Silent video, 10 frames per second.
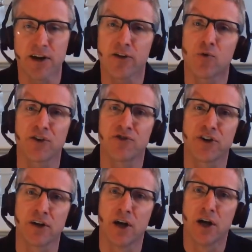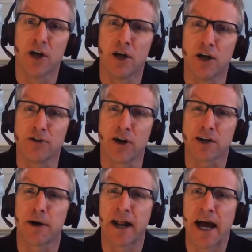Another question,
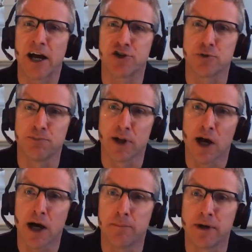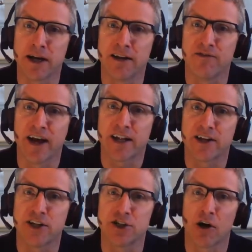talked about Azure Blob, but can
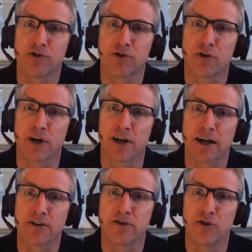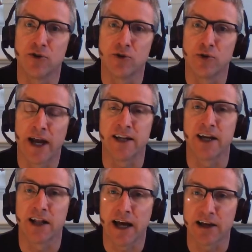Vantage also connect to
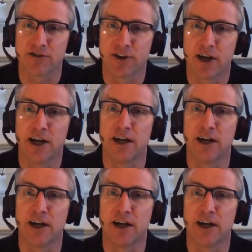ADLS?